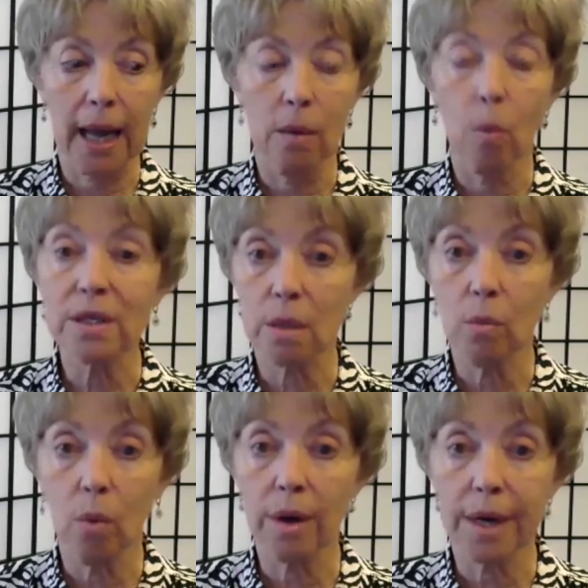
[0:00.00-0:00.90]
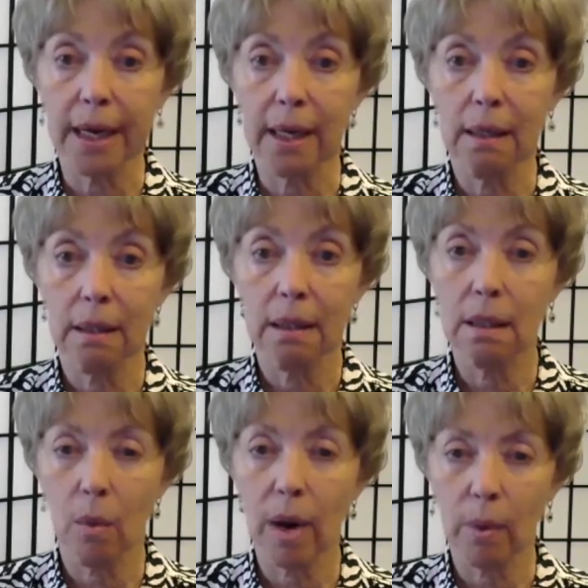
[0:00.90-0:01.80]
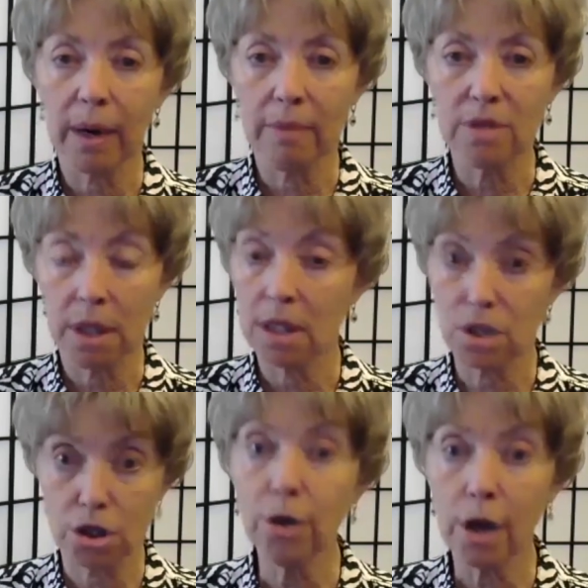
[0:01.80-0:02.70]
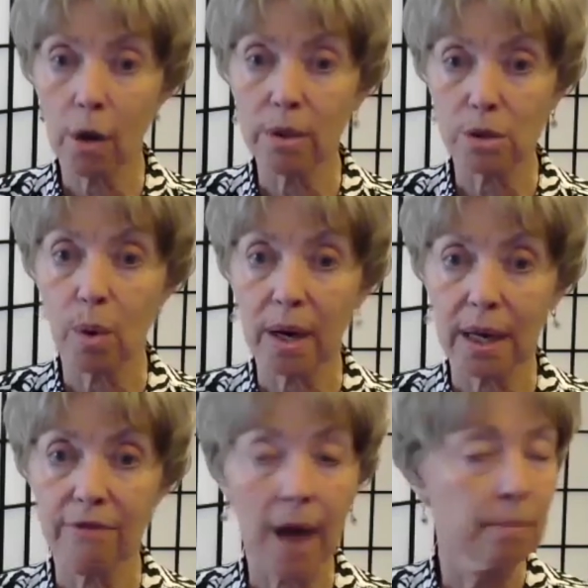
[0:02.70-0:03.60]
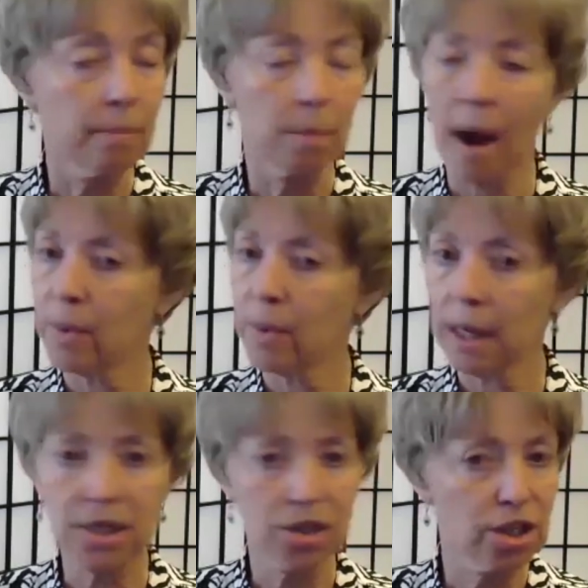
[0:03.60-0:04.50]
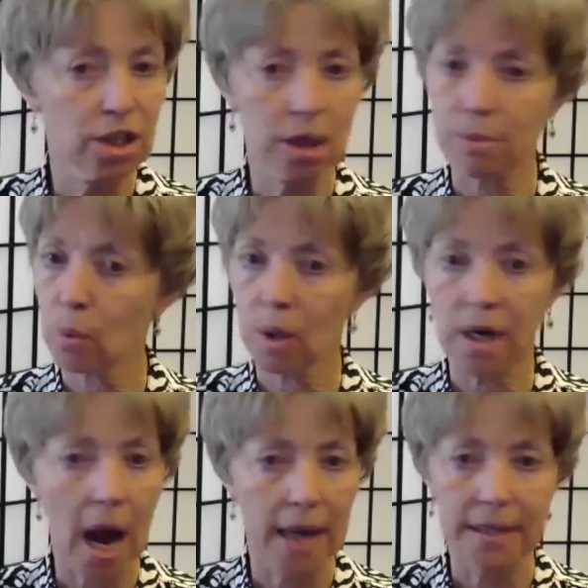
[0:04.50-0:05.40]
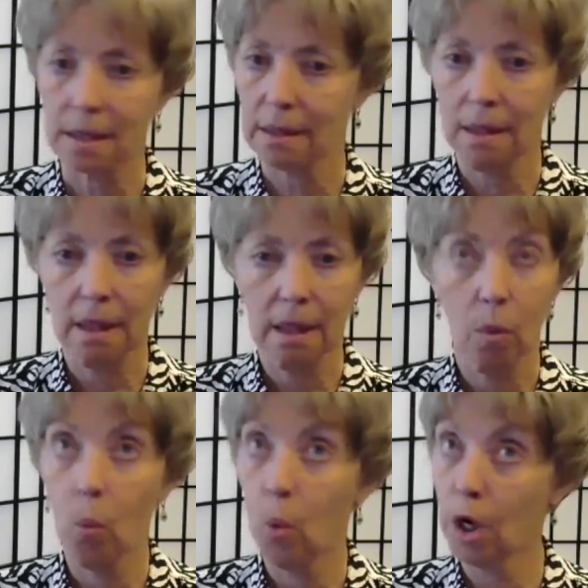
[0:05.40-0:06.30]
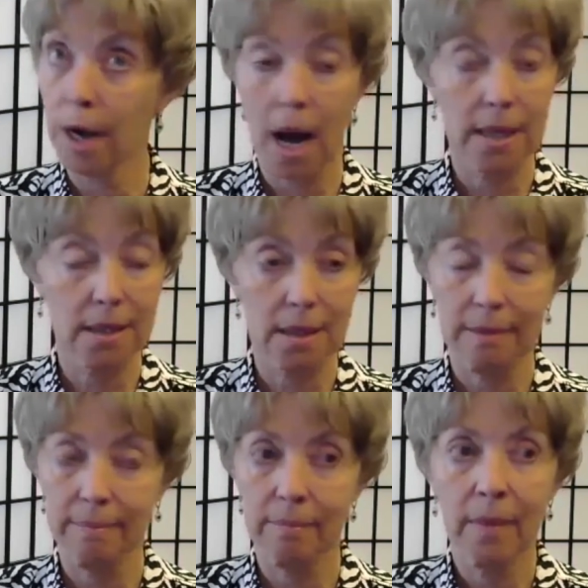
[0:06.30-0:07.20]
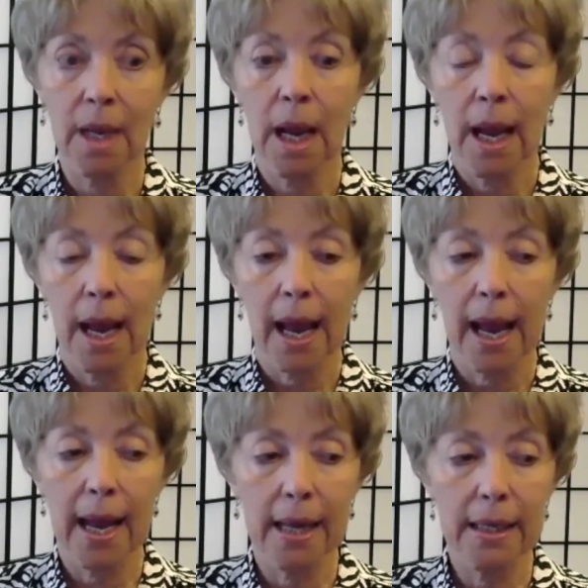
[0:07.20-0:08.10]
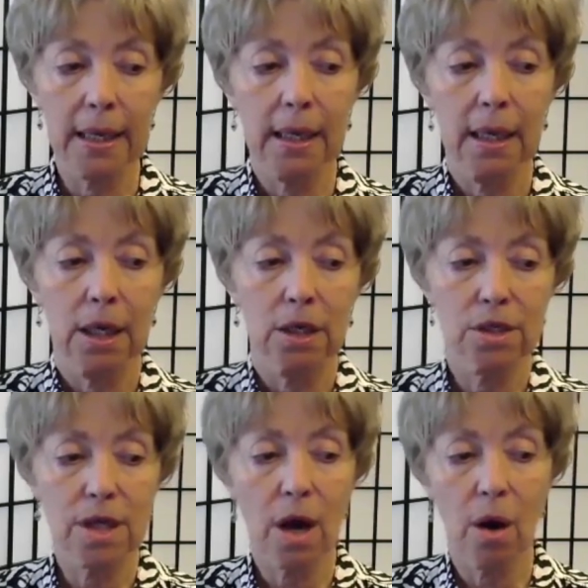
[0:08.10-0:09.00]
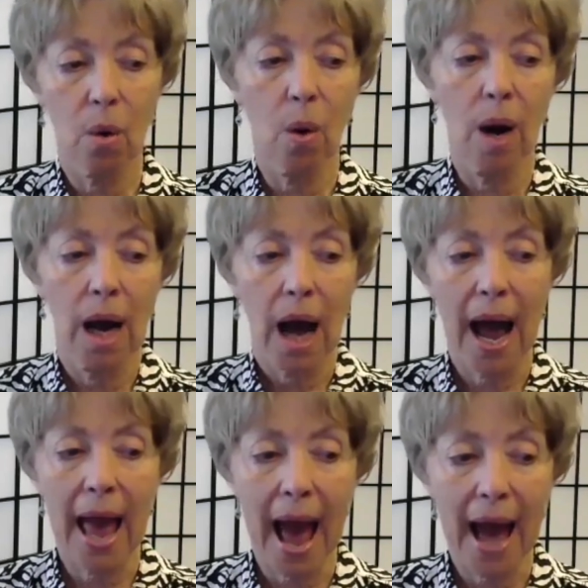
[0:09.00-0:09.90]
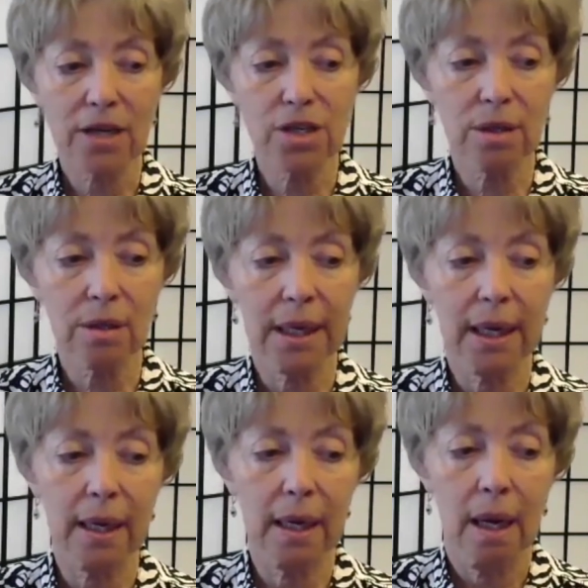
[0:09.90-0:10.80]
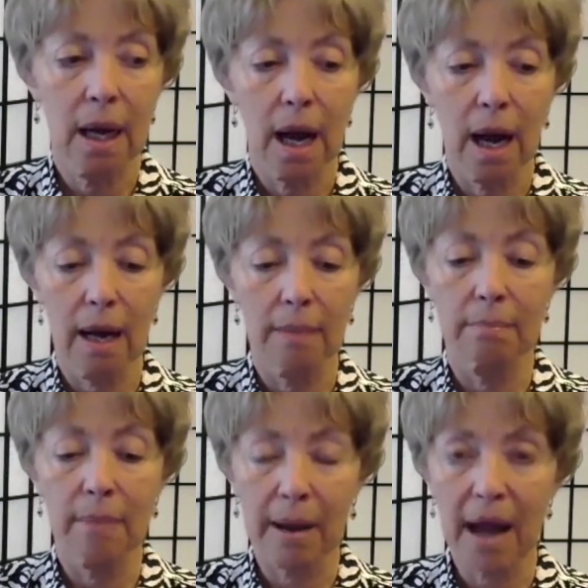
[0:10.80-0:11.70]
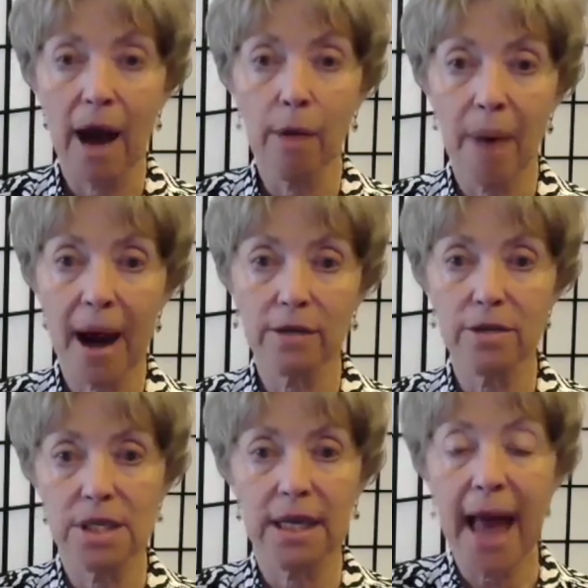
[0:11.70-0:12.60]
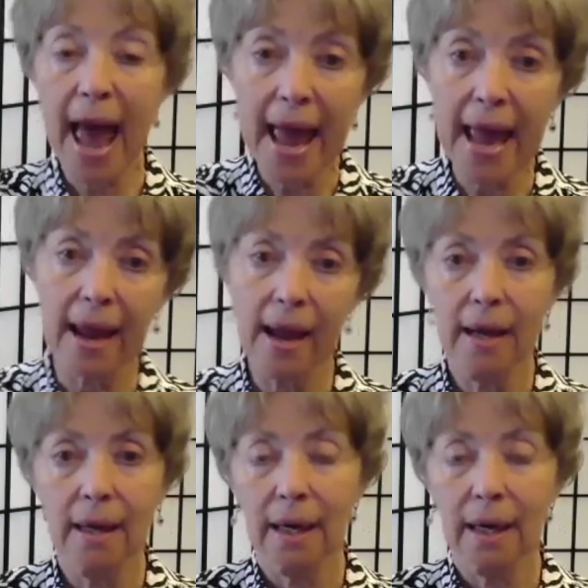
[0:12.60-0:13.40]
and it wasn't working the what, what I was saying. The studio was working fine, but my relationships were not. Mm. Were not. And so I actually um, my chiropractor said, "Hey,